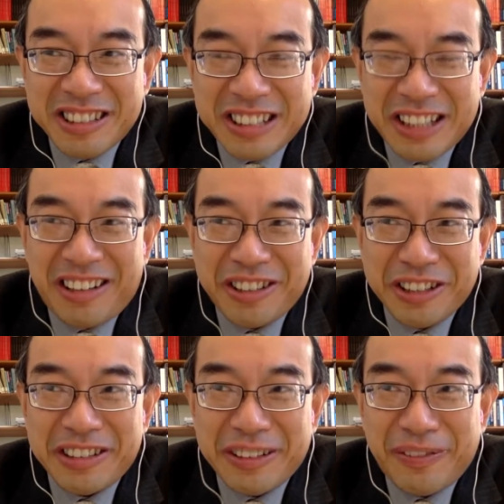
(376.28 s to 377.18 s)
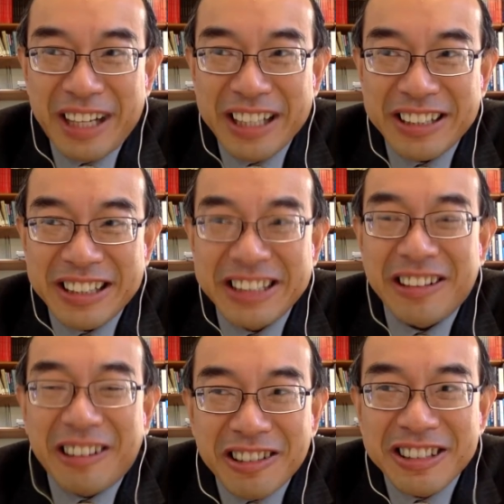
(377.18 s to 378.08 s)
theological reflections
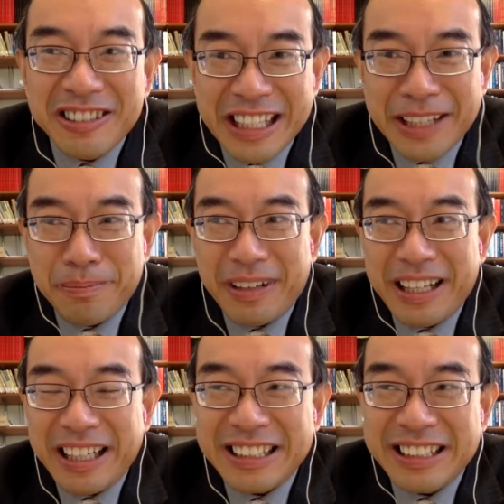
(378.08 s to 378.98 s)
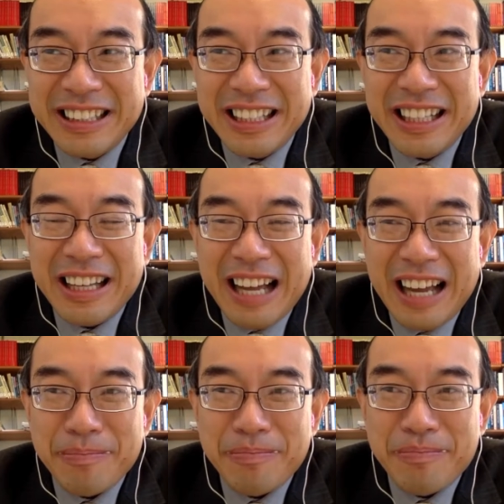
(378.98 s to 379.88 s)
also take place
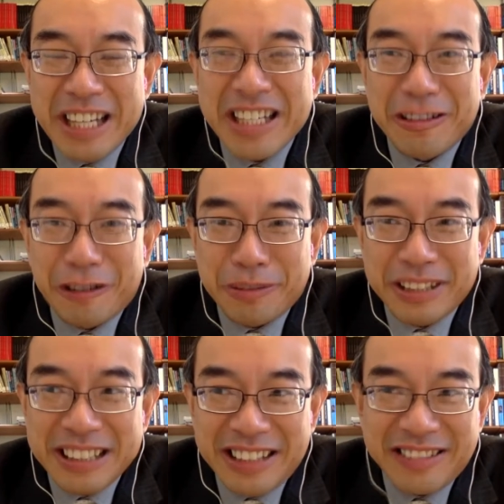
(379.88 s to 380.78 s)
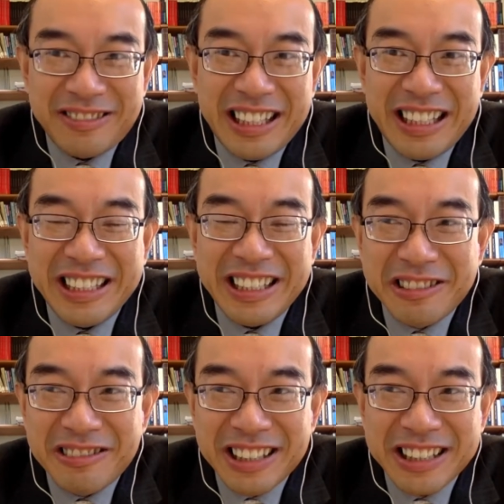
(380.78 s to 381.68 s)
in the global south, in the
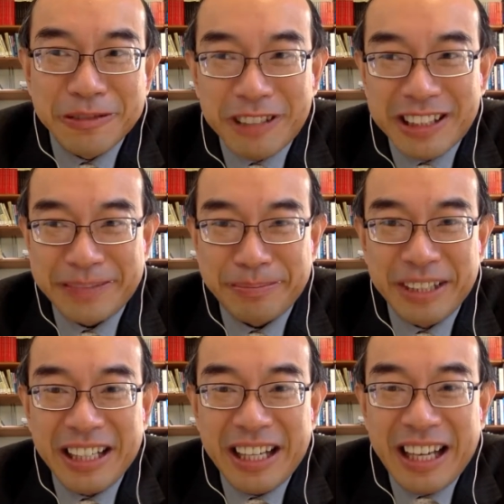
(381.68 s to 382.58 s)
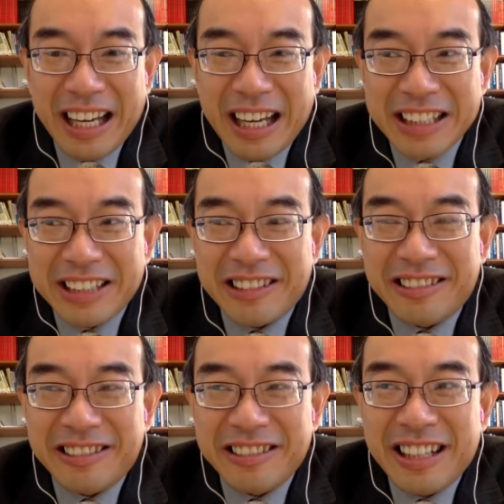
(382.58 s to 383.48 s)
two-thirds world. And
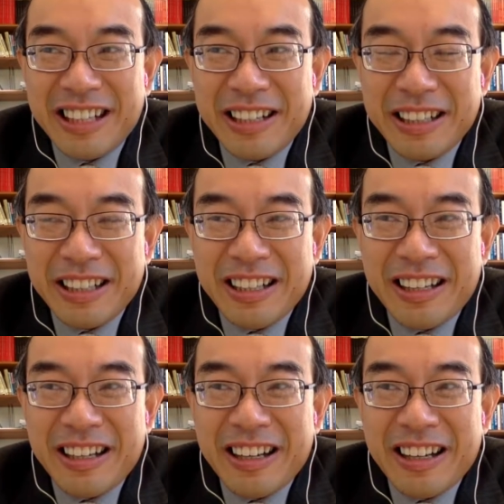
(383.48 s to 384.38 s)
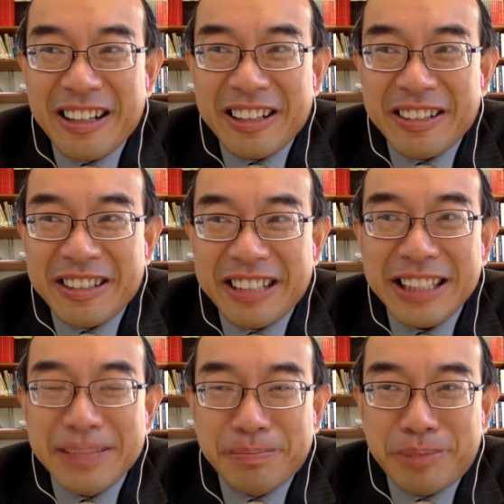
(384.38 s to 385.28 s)
so
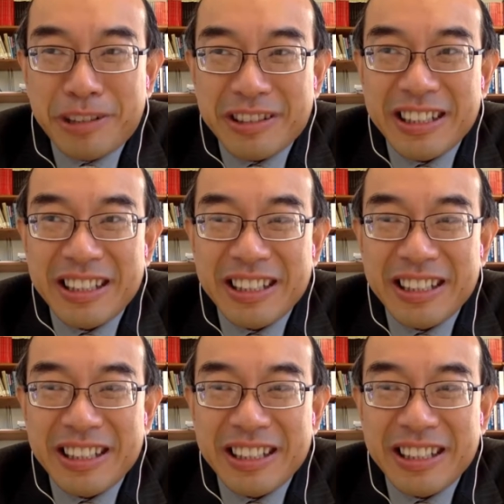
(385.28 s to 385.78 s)
this book